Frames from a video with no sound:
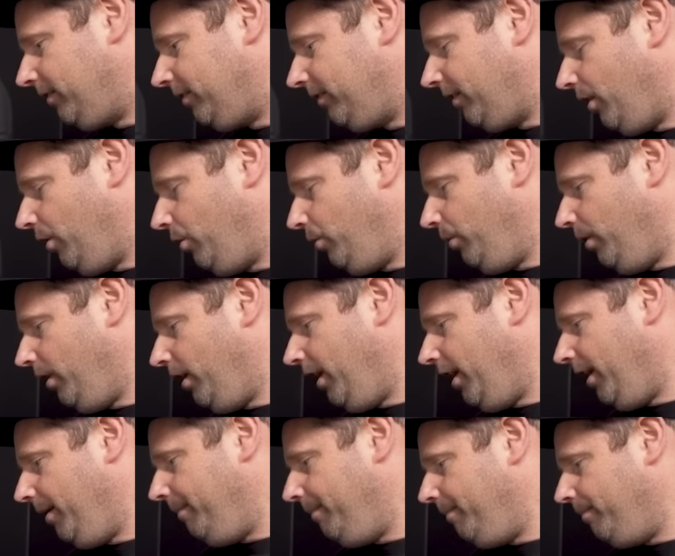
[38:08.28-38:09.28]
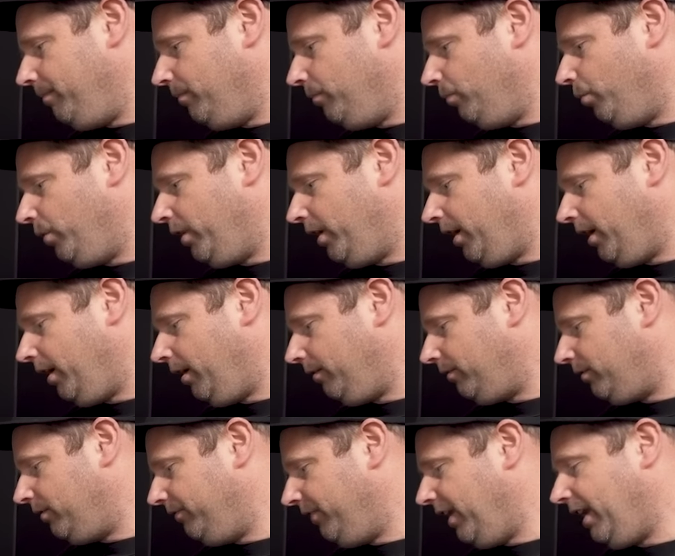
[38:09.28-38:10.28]
So
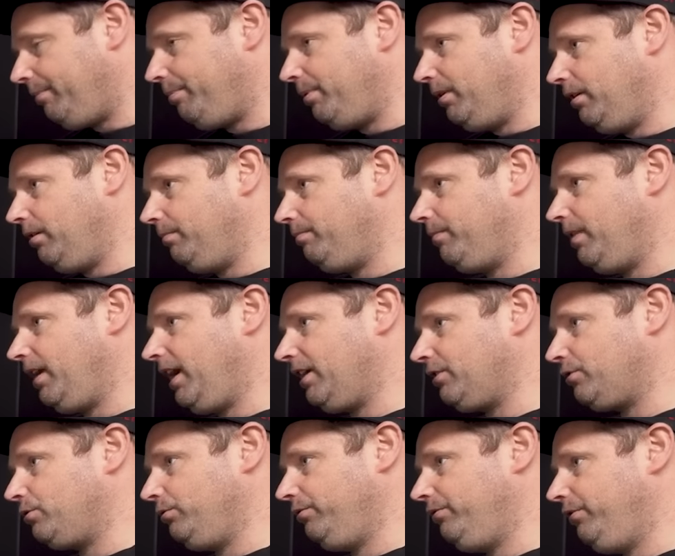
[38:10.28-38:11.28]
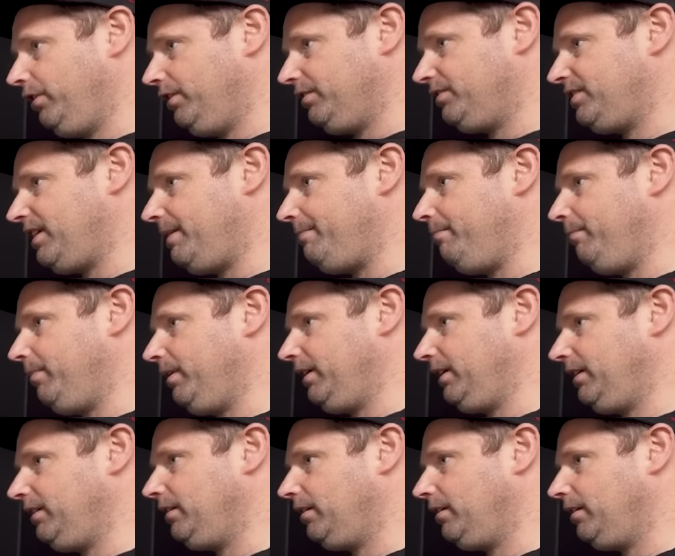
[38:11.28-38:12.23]
we're developing an actual full assembly.